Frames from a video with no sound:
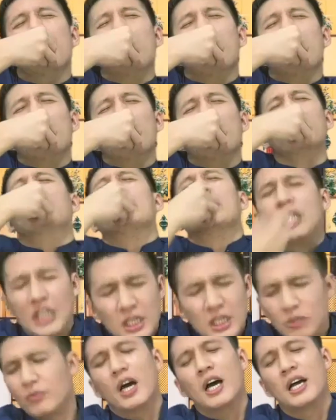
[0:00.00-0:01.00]
We the jet
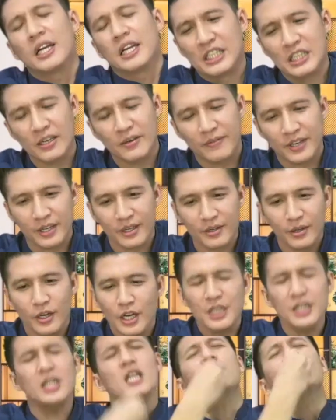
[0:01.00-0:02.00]
at the jabber.
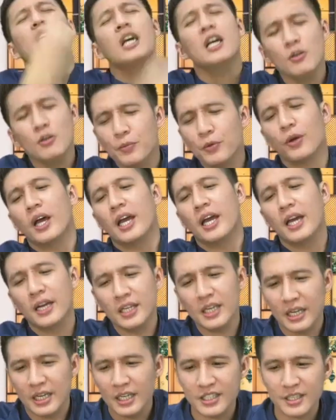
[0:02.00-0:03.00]
Najalu, you're like any
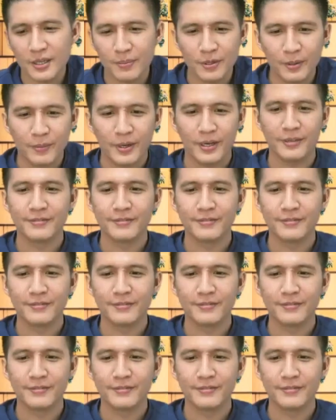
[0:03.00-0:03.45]
and Najabim.